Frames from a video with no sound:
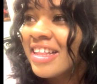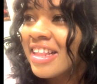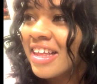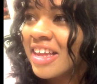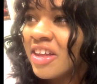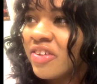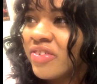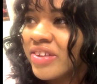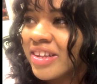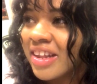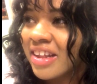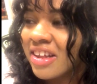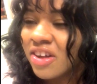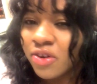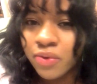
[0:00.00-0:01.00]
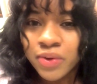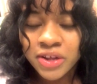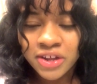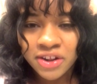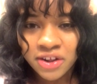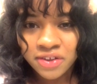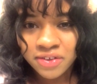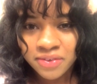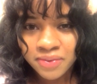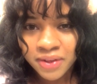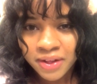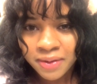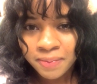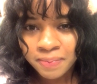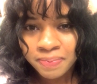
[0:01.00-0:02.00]
Like, he was like, oh, well, you know,
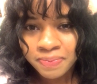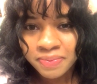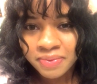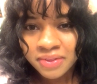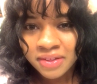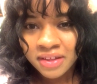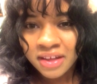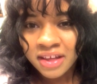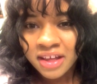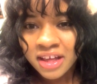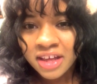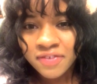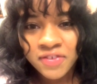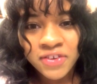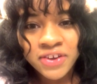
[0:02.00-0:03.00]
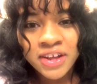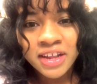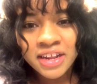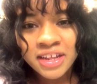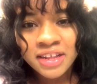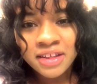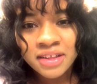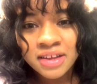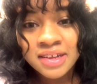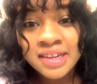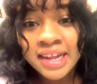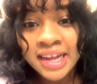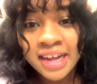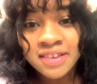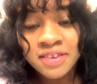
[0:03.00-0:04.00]
if you're gonna,
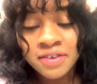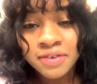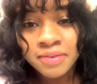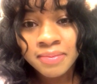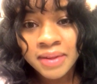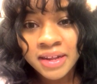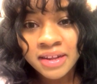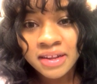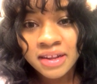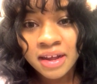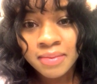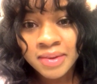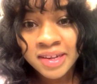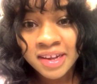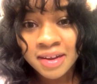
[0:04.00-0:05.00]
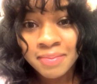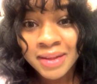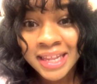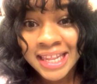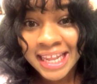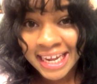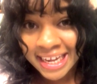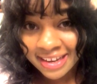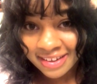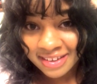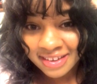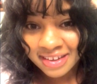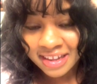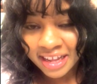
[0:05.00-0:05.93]
cause like I told him that I was gonna be late.